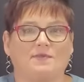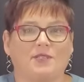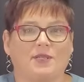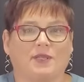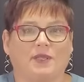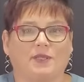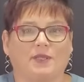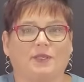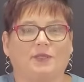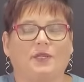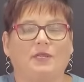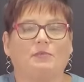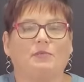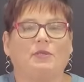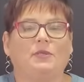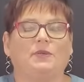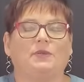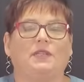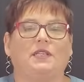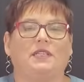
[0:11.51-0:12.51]
the Looney
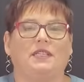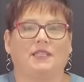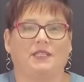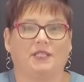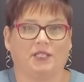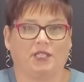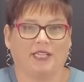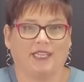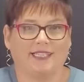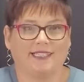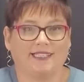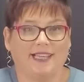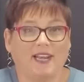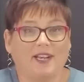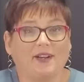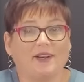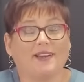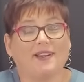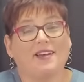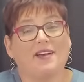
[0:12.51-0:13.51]
Balloony Learning
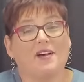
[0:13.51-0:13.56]
Center.